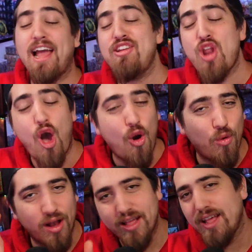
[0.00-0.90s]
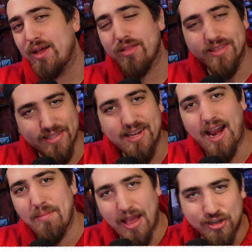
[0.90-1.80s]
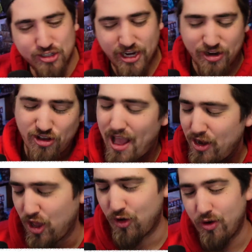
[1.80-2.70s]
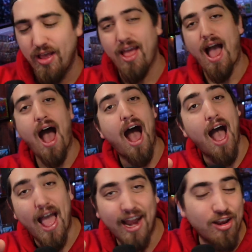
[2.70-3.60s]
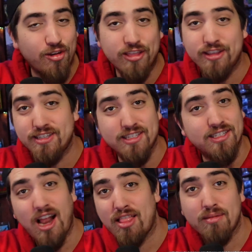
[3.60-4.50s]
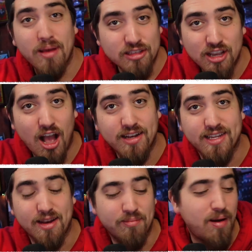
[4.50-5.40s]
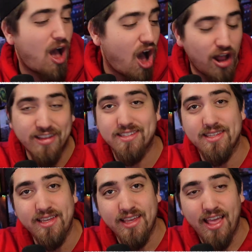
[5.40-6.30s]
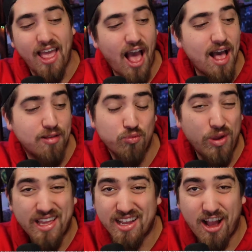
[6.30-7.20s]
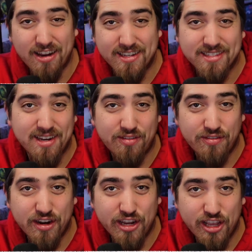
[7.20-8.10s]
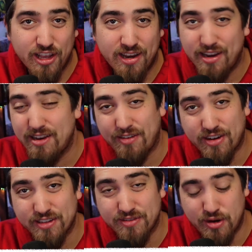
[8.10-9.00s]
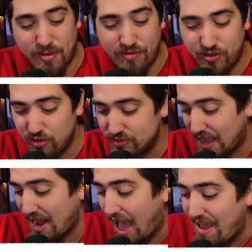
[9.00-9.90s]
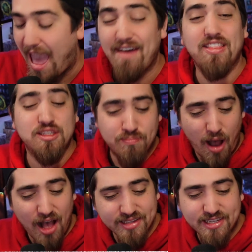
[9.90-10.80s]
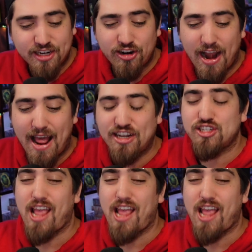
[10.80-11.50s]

I know this is not a Magic channel, I know. Uh, and I know this is not the best content, but honestly, uh, weekend content's never very good, never gets very many views. And I have this box here, and I just